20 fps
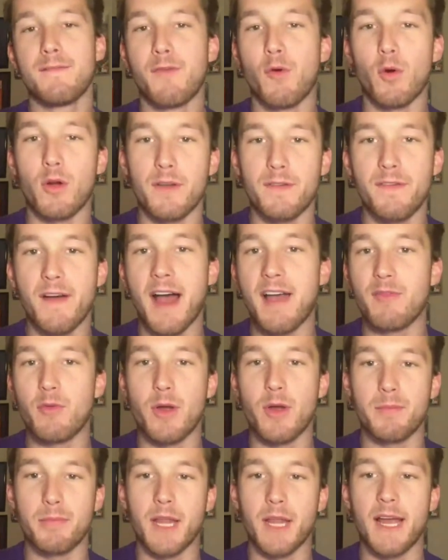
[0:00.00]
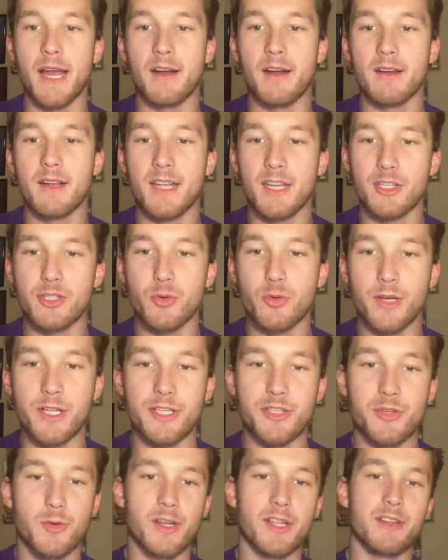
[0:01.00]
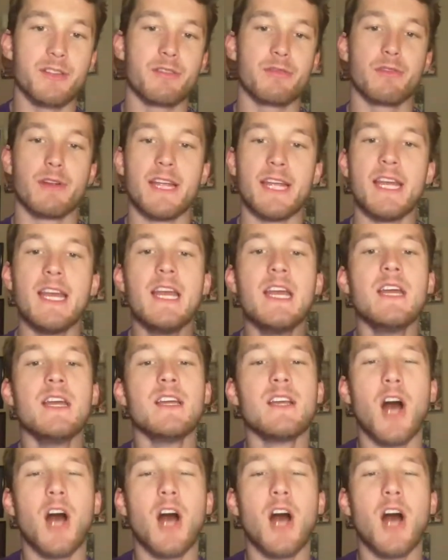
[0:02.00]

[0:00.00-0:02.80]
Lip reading: 4-5 win player in 2023.